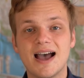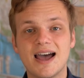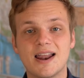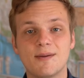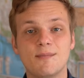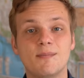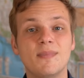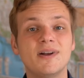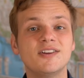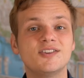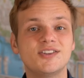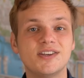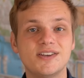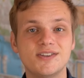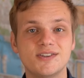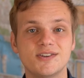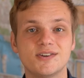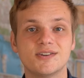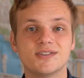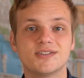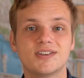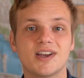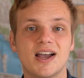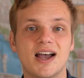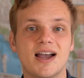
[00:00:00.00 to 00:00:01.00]
had a much
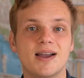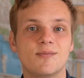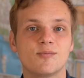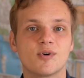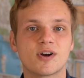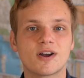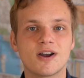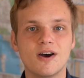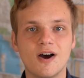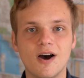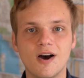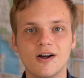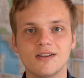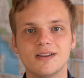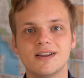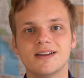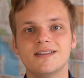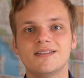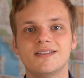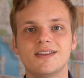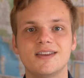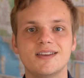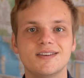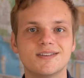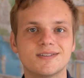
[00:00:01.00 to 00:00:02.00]
easier time
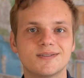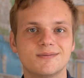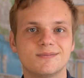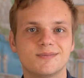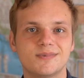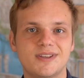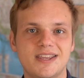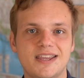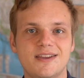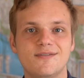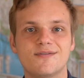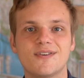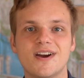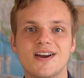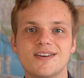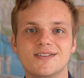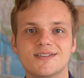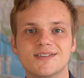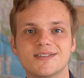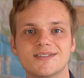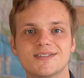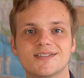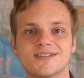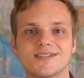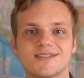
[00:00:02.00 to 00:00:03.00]
recalling these key
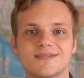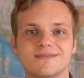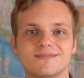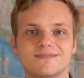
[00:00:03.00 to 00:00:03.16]
phrases.